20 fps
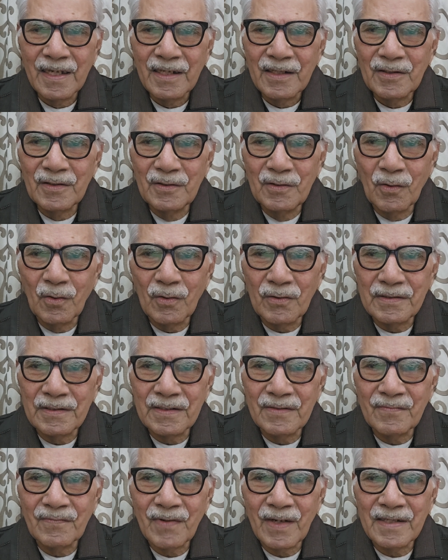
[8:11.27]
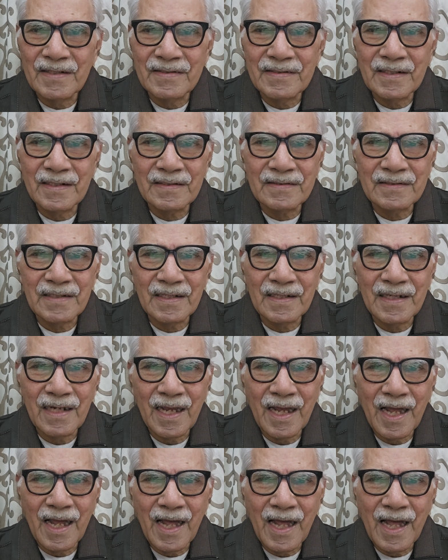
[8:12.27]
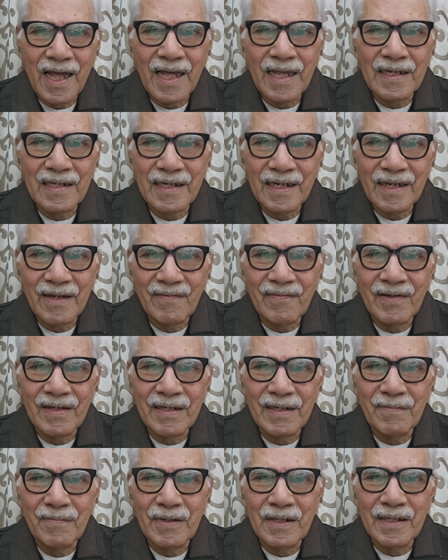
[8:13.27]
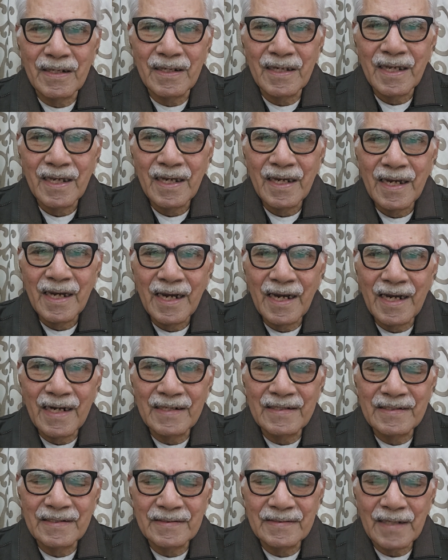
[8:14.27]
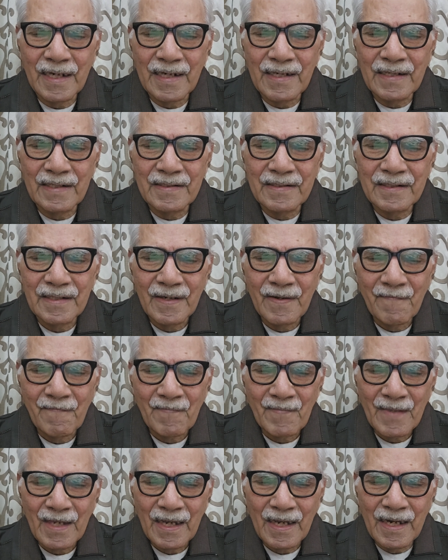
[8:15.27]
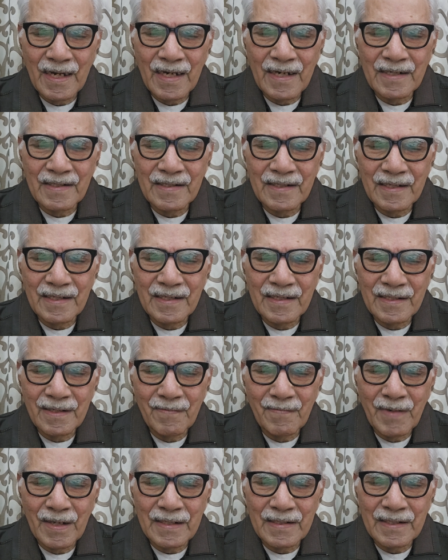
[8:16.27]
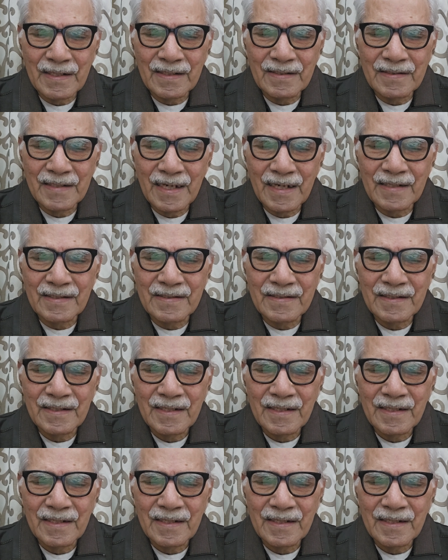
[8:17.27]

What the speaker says: those infrastructure are available at the site and in a manner that